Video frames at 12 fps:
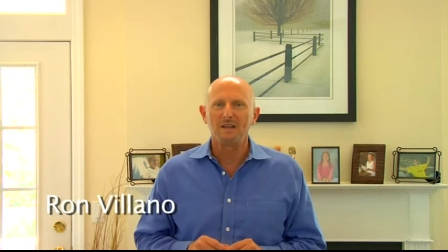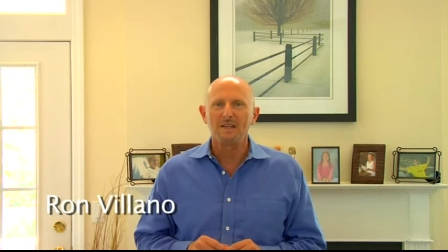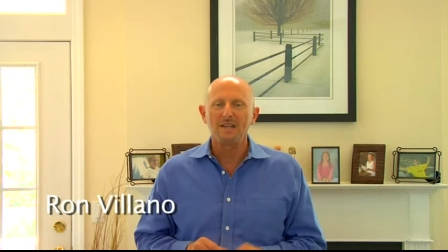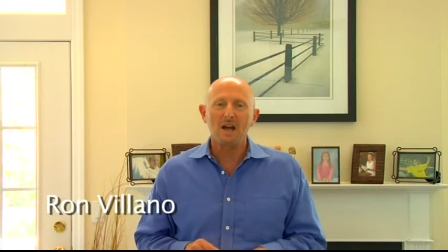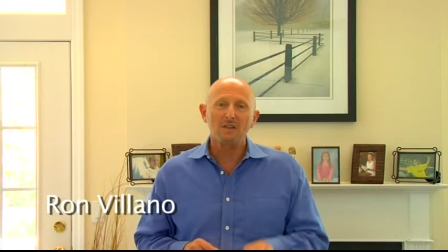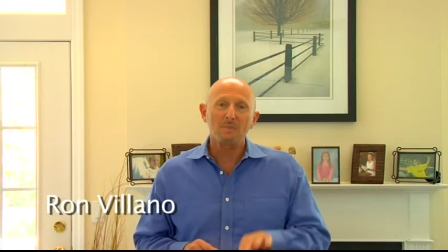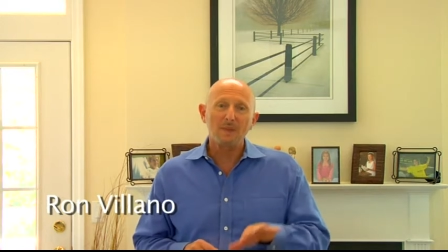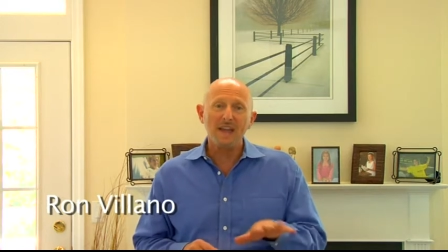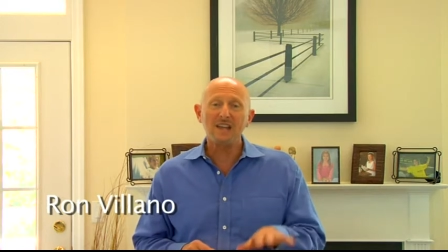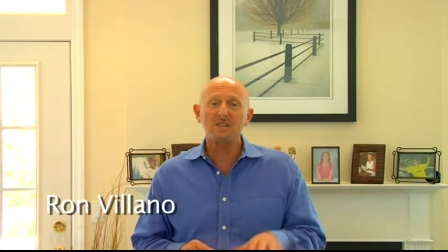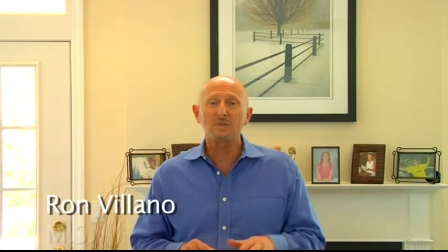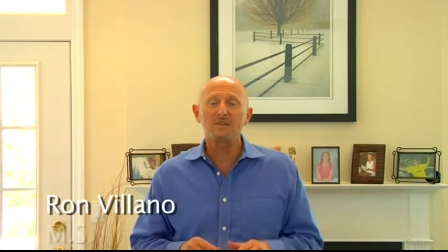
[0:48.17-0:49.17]
Now in the
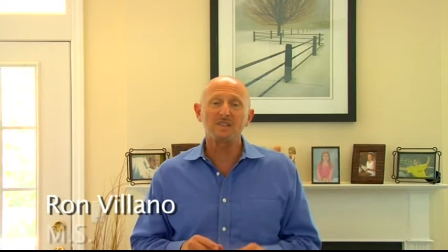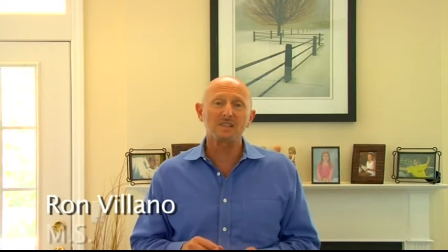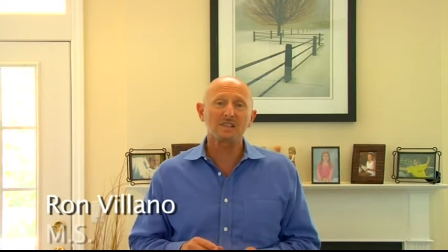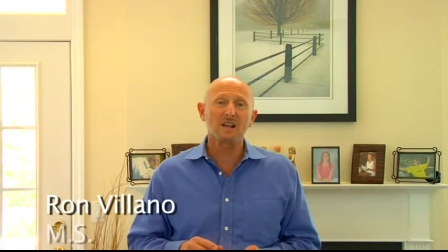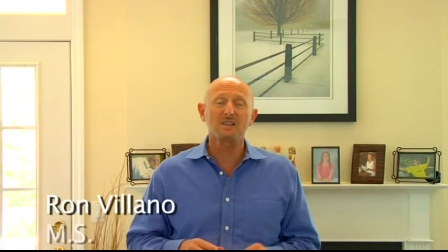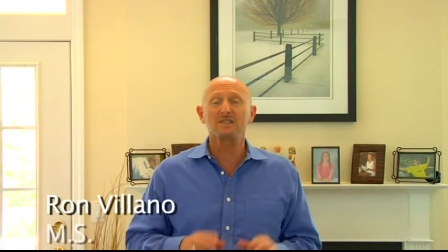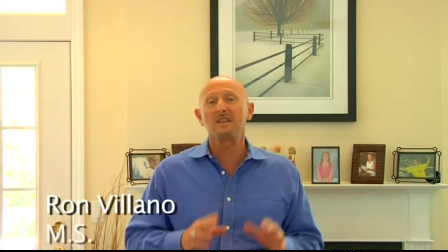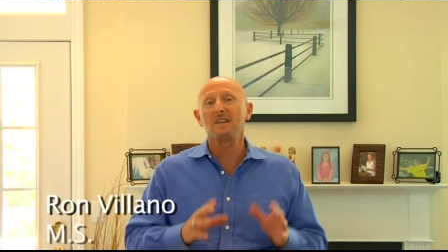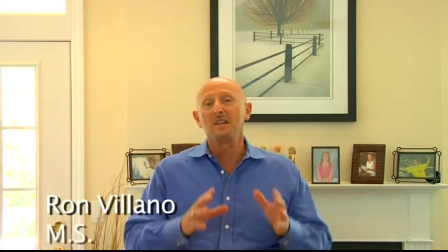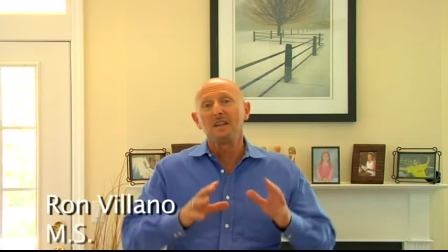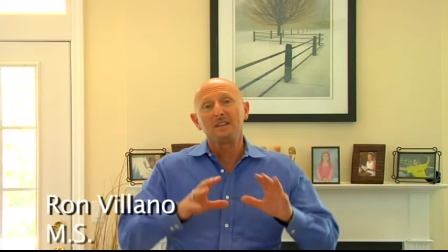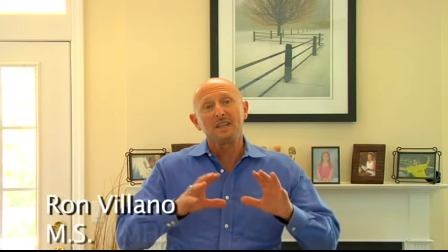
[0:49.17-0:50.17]
past we've discussed
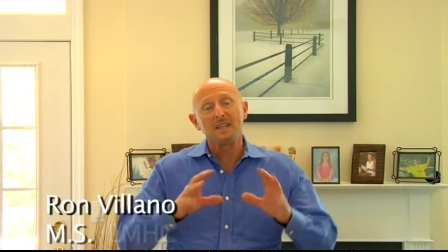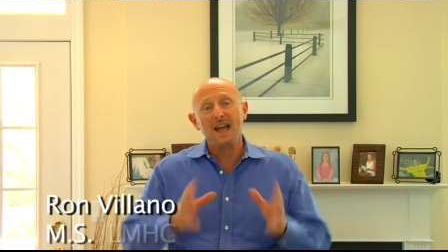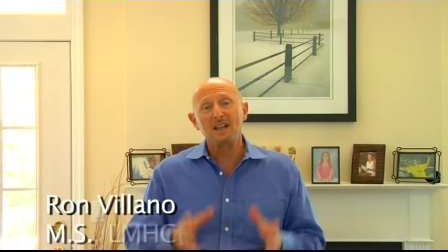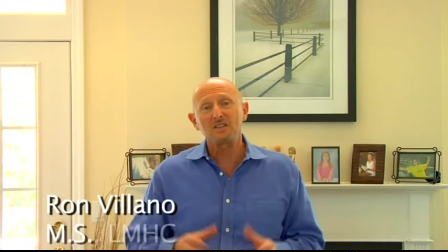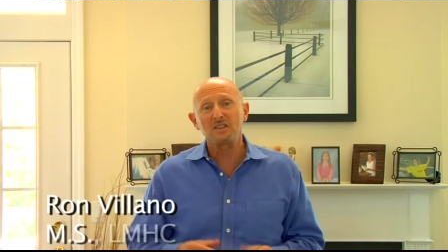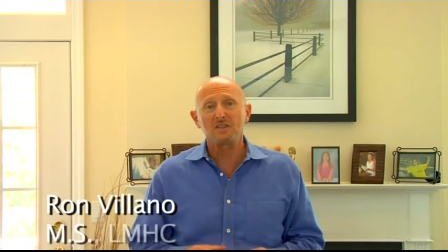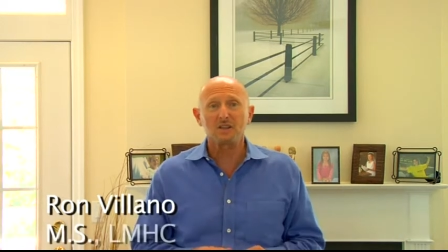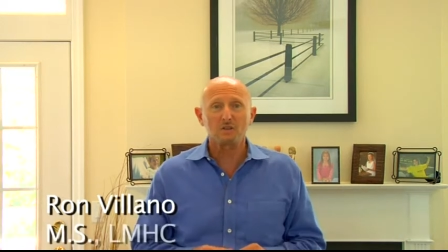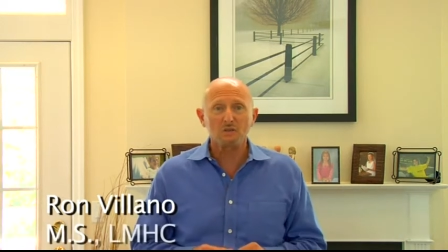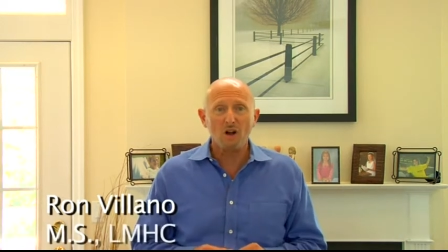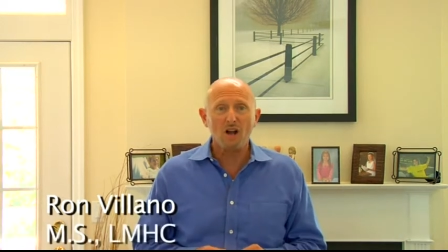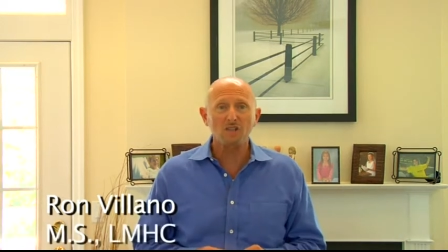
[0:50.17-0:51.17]
the analogy of the
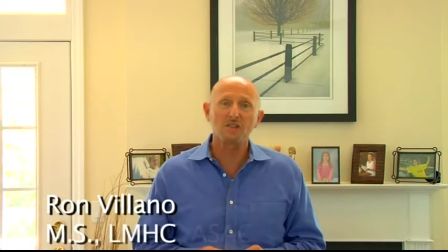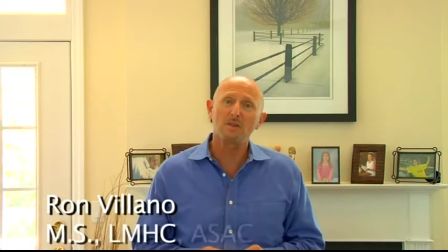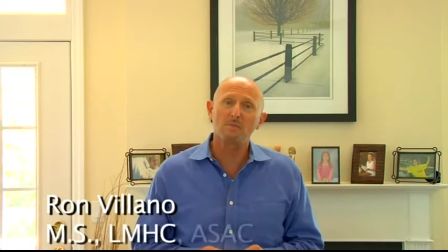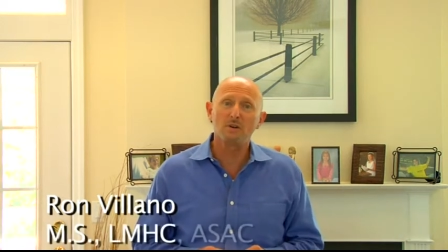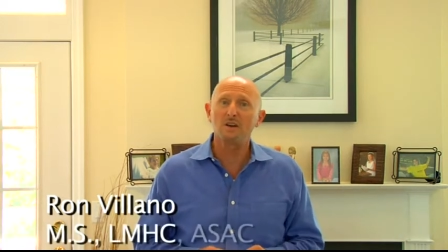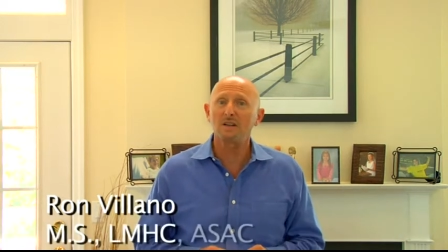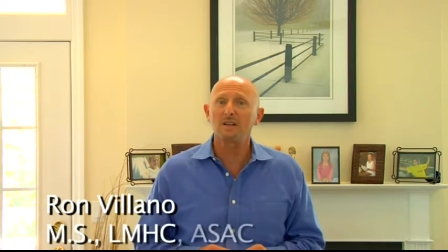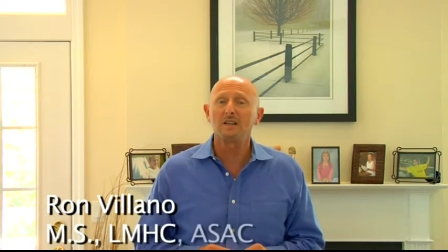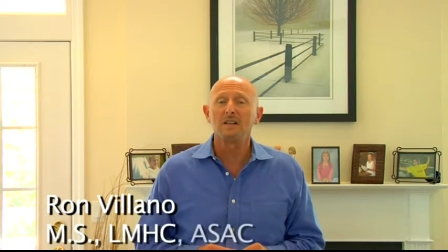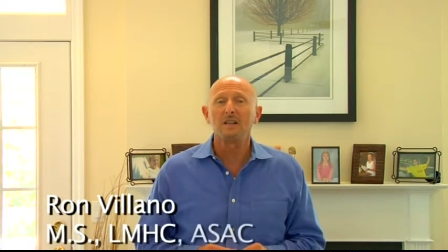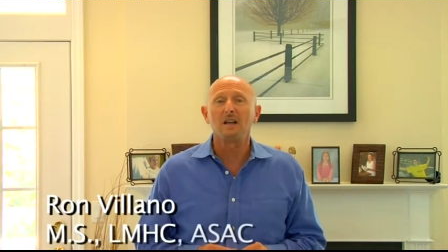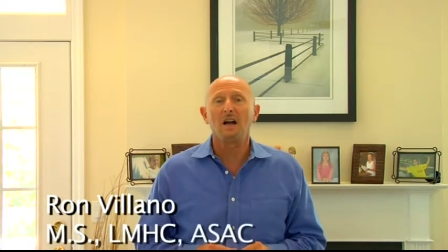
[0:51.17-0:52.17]
garage in the book,
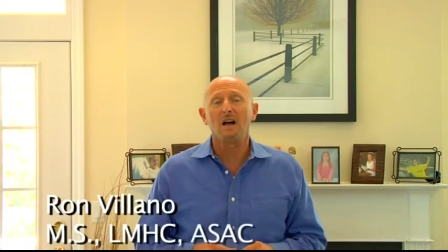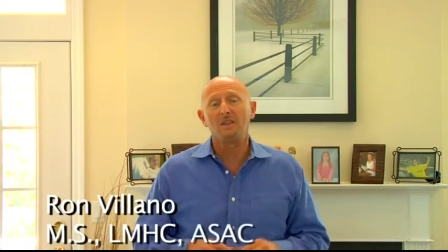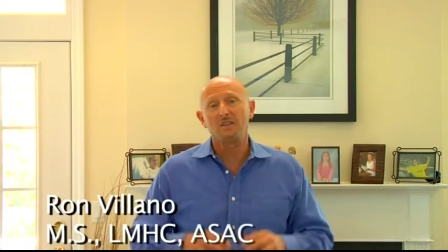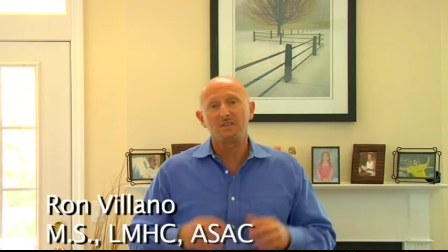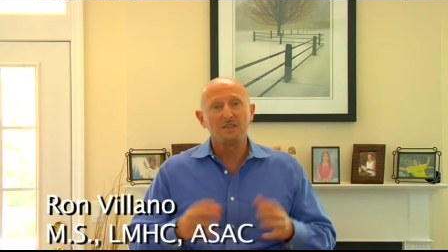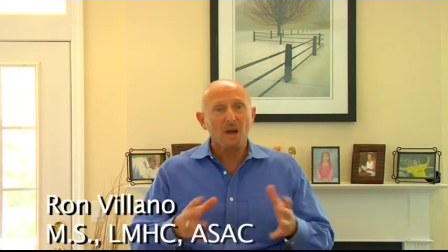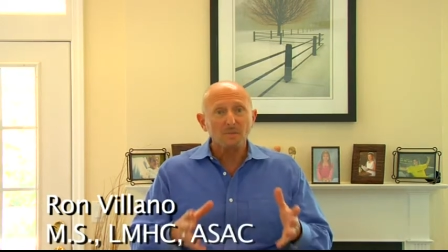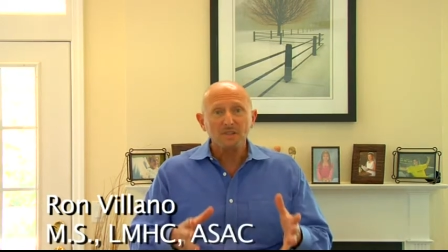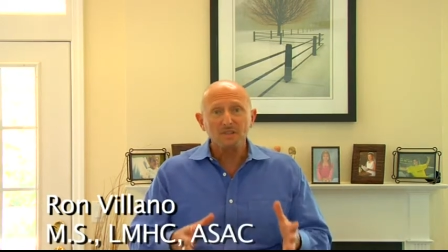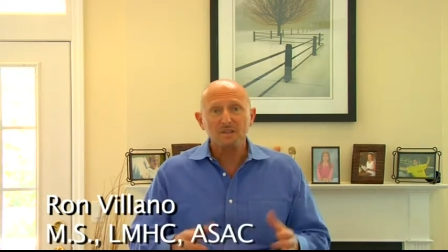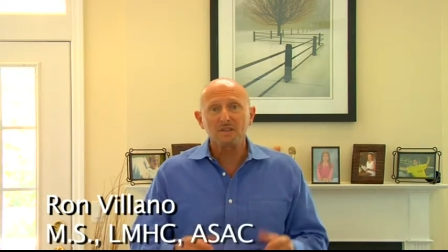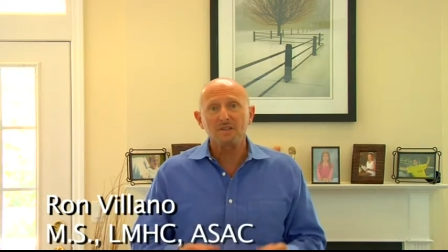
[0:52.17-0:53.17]
uh, the
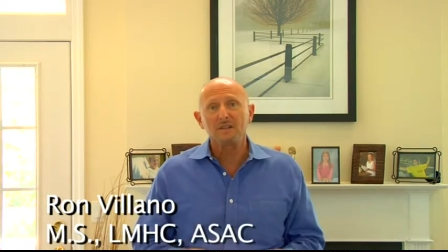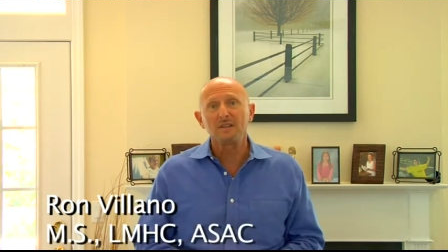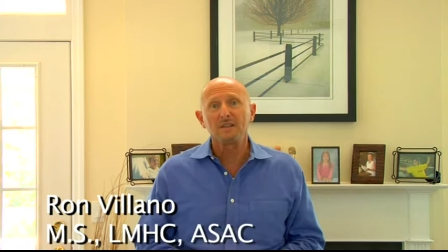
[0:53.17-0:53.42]
dumpster,